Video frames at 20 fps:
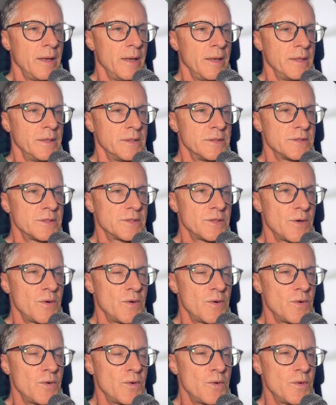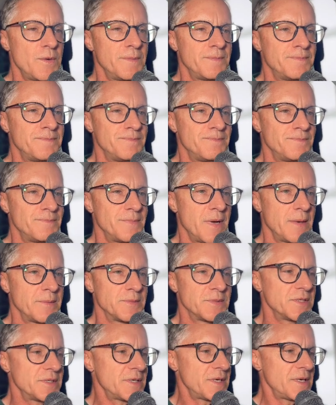So I'm
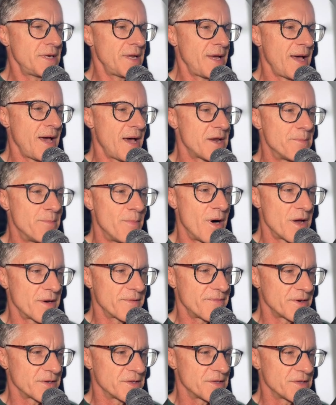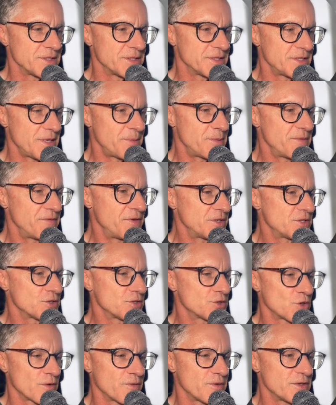just going to add a modifier to this, subdivision
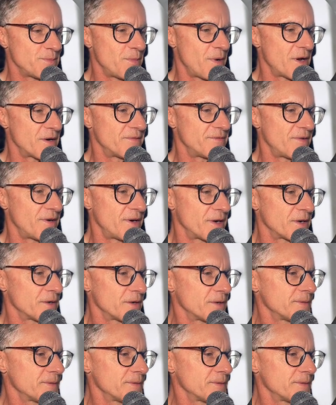surface modifier.